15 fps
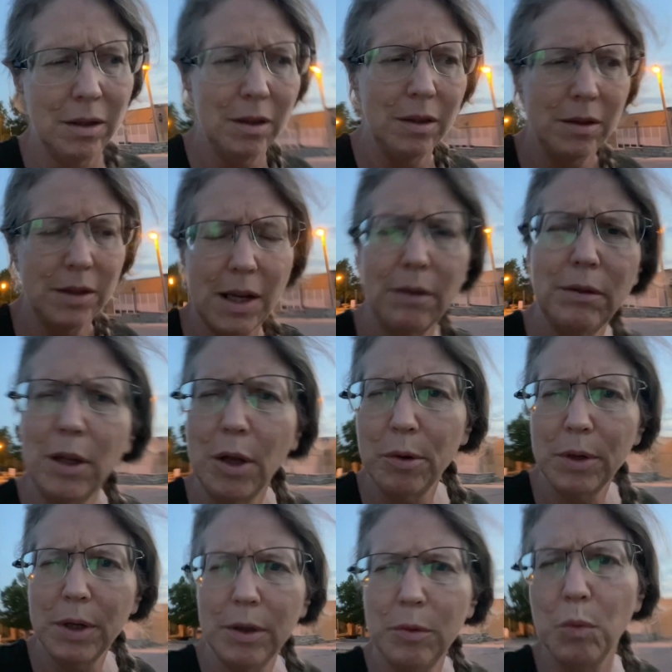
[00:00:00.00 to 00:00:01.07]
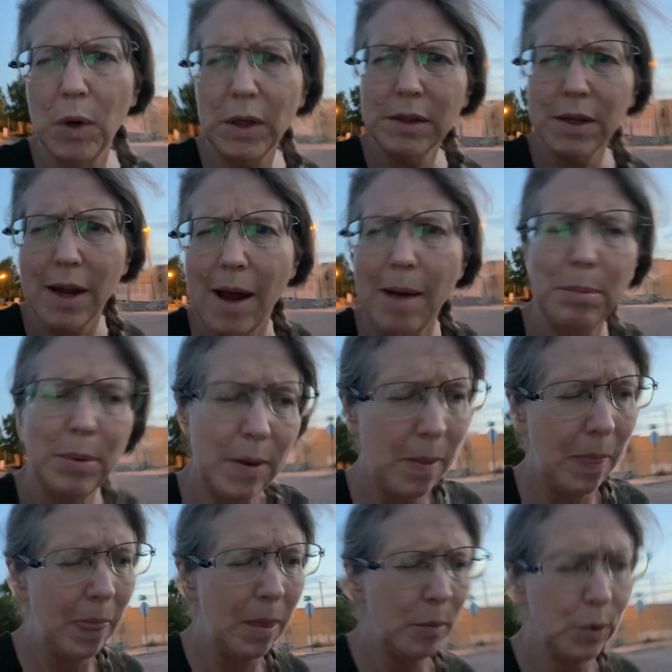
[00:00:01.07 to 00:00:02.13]
downloaded WhatsApp,
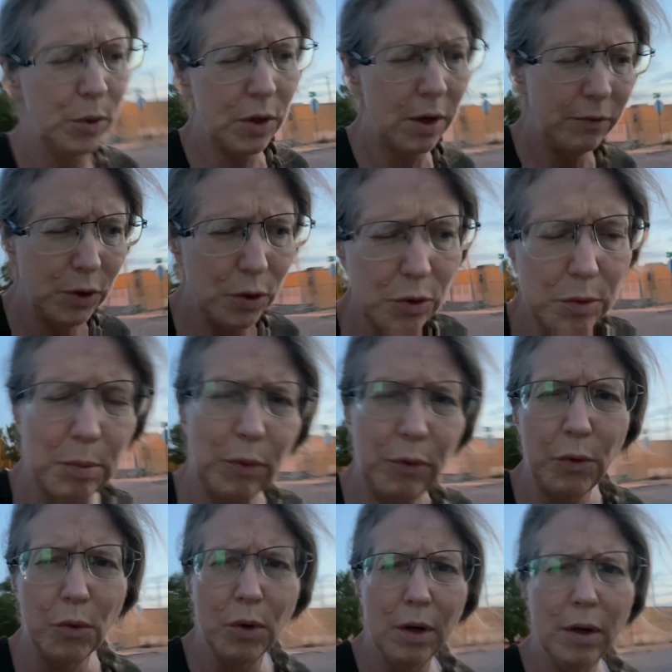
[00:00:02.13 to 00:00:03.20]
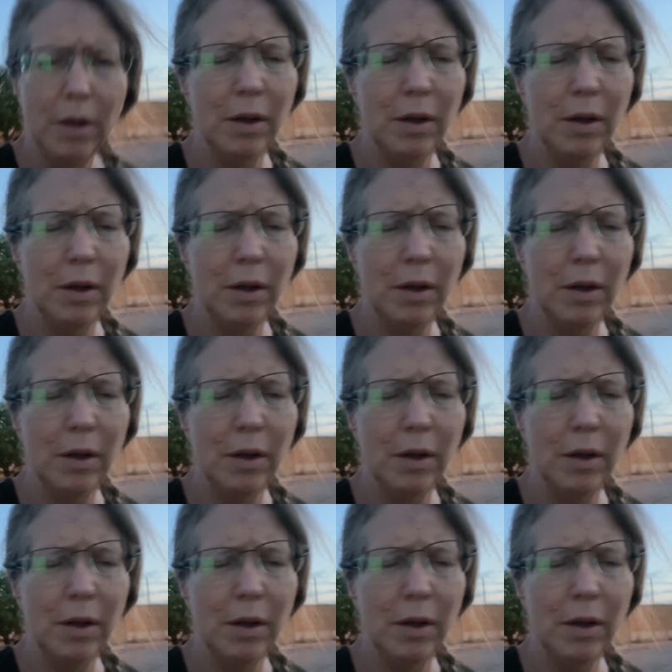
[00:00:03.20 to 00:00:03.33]
which I've used before,